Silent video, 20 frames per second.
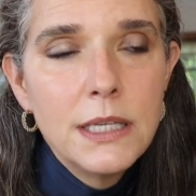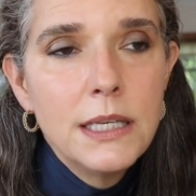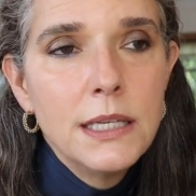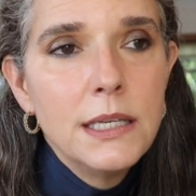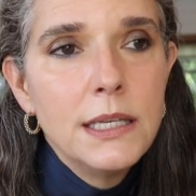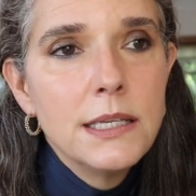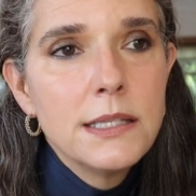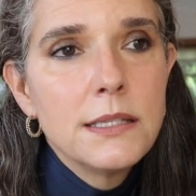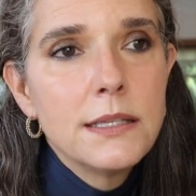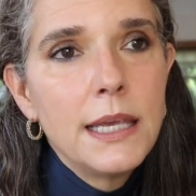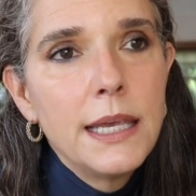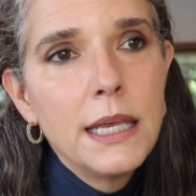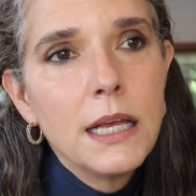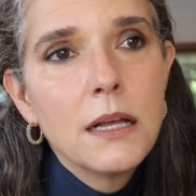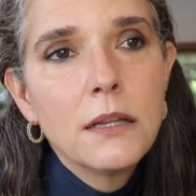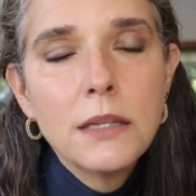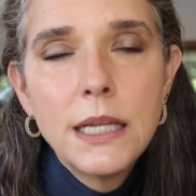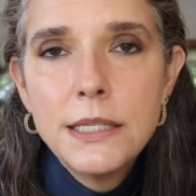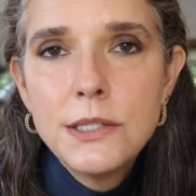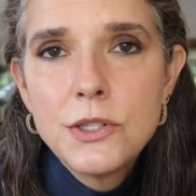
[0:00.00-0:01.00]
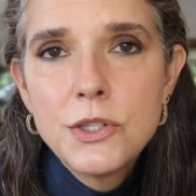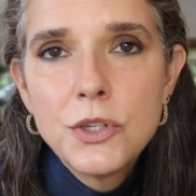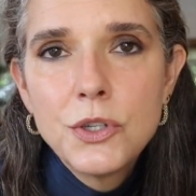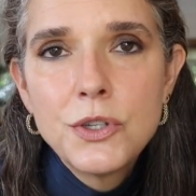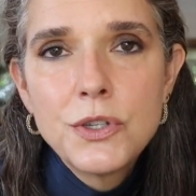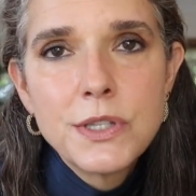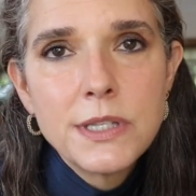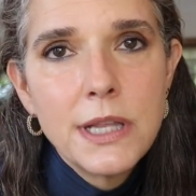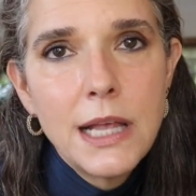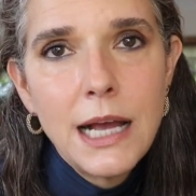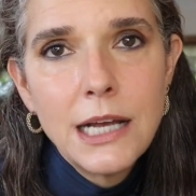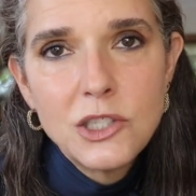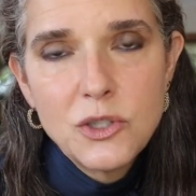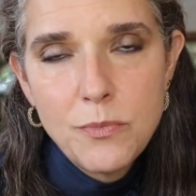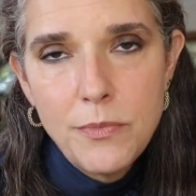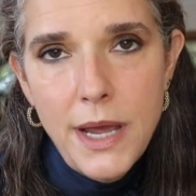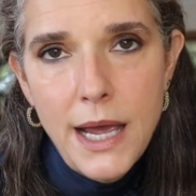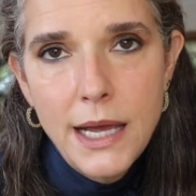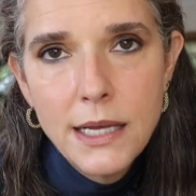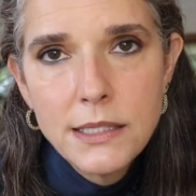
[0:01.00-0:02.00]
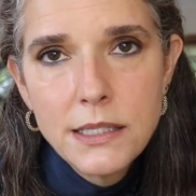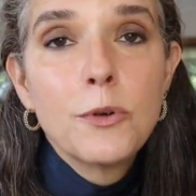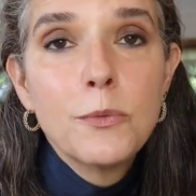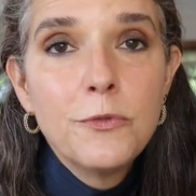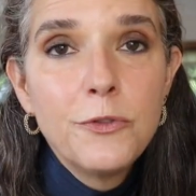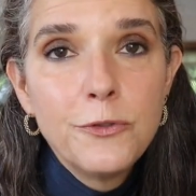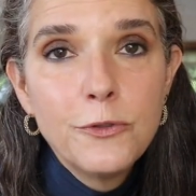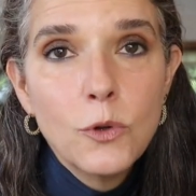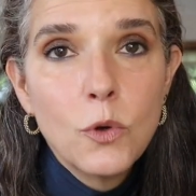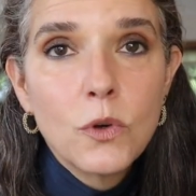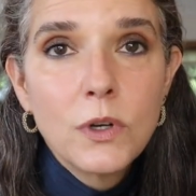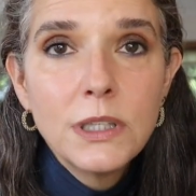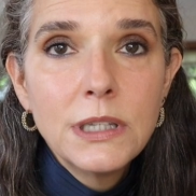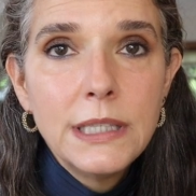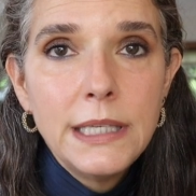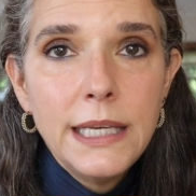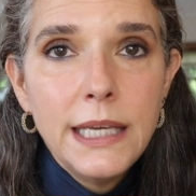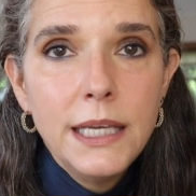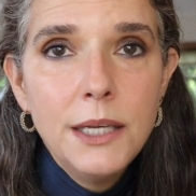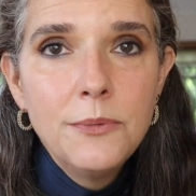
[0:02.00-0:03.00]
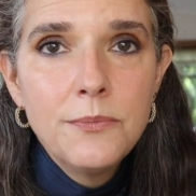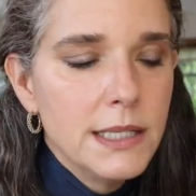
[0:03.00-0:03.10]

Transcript: It is a cleanser slash mask from Flora Lee.